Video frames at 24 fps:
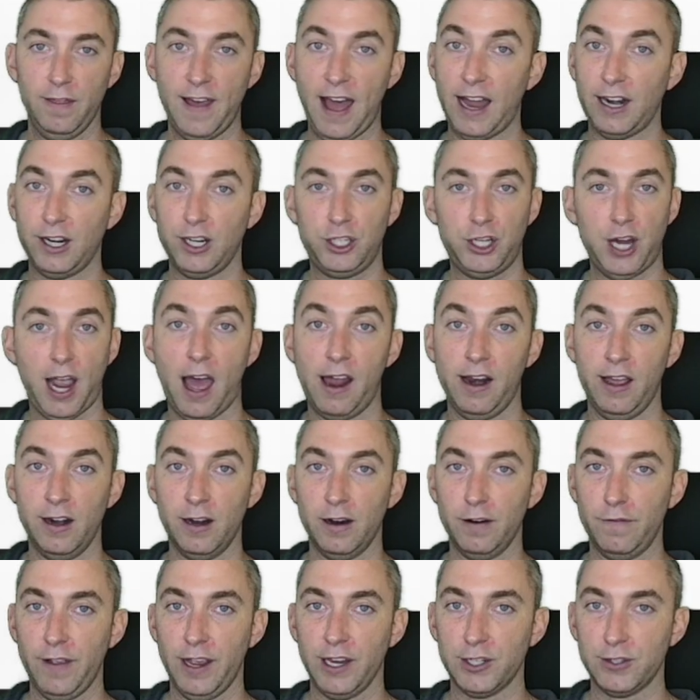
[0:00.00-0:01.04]
that chat
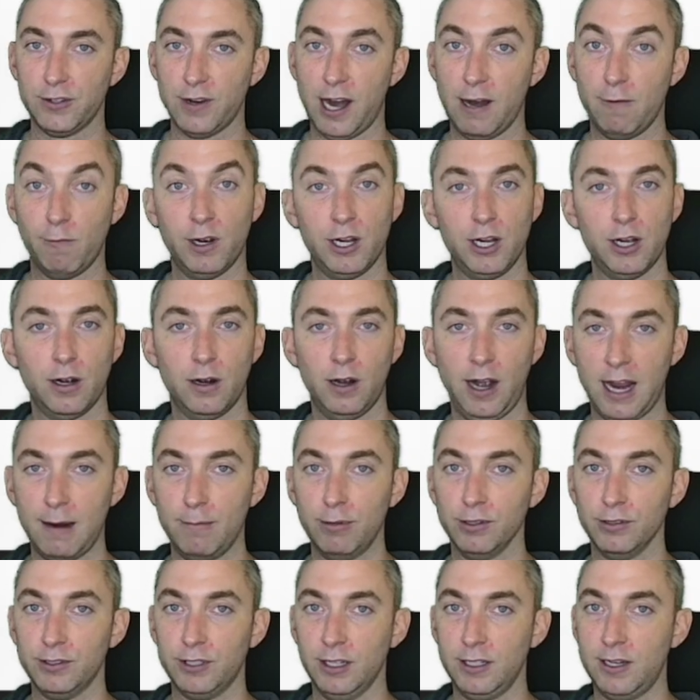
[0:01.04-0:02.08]
interface, right? Where you're
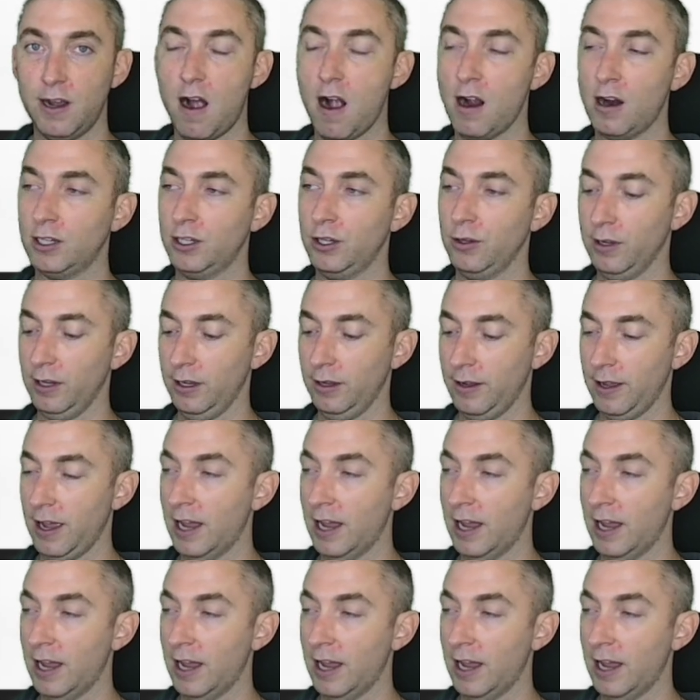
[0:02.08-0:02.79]
able to talk to it.